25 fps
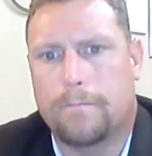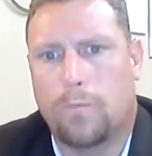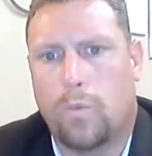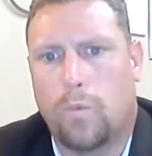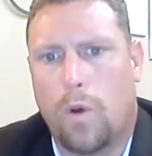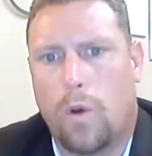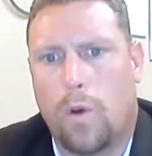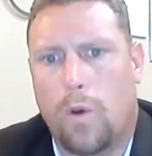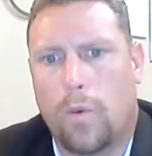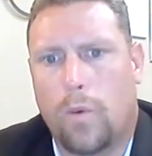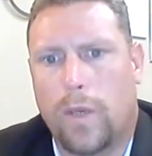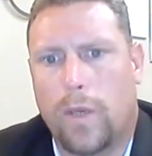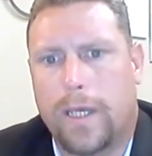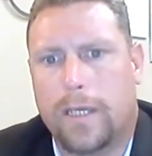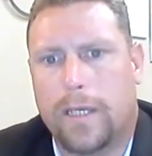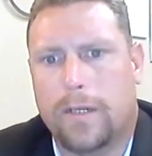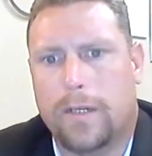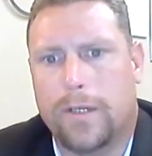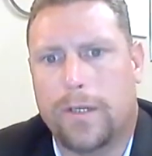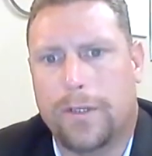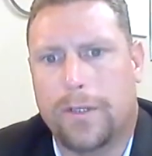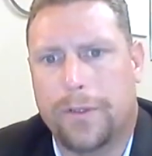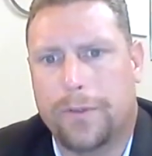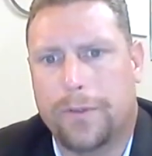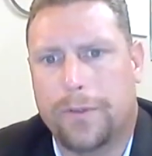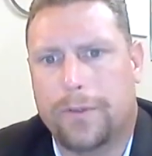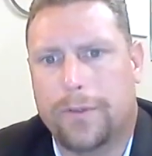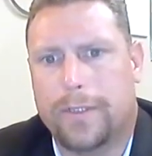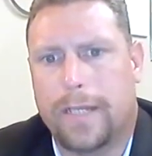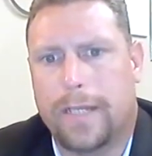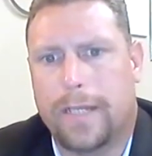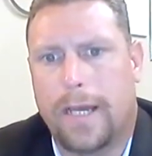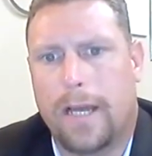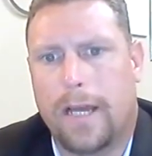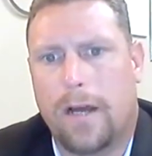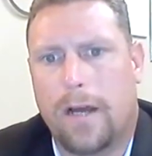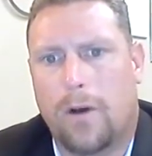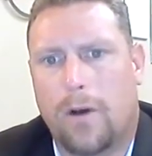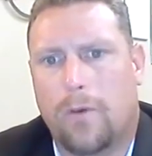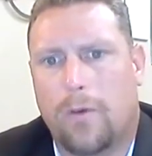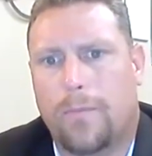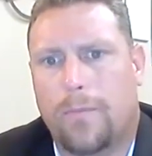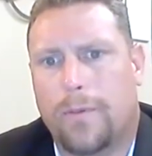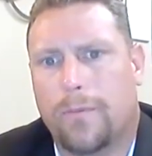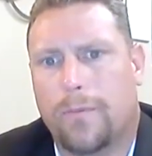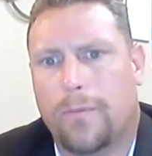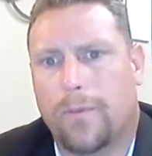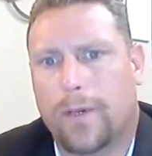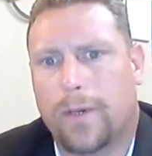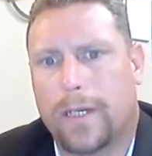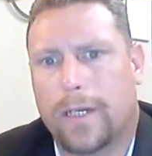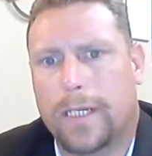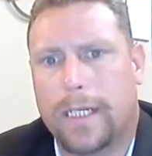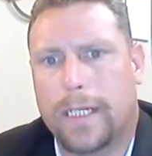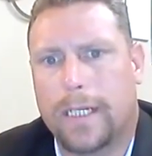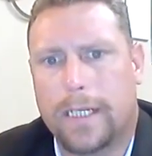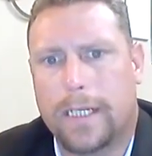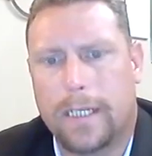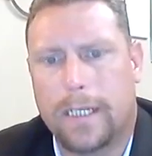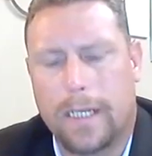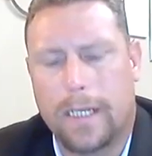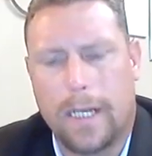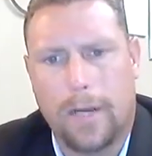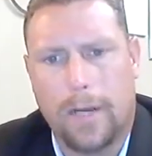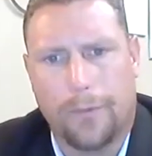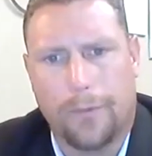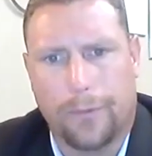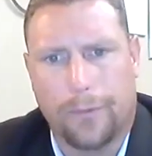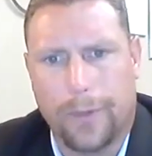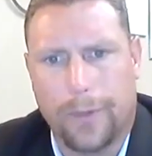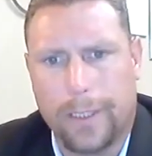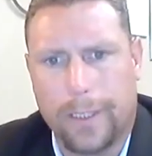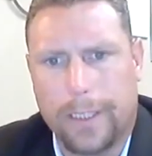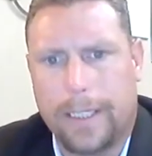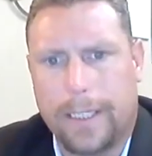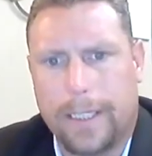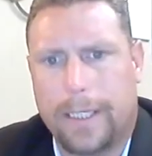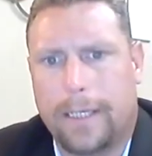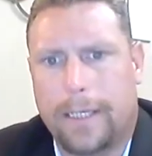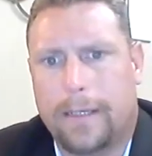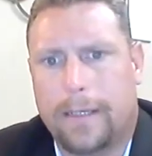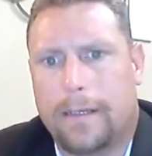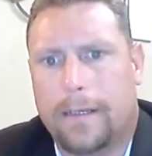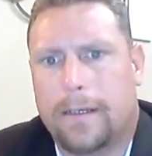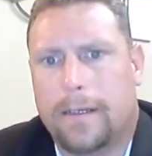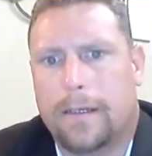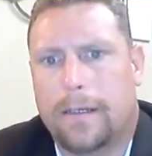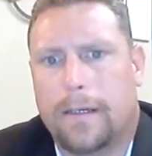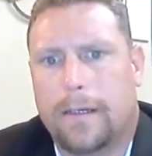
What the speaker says: what we can do to help. And we're going to really,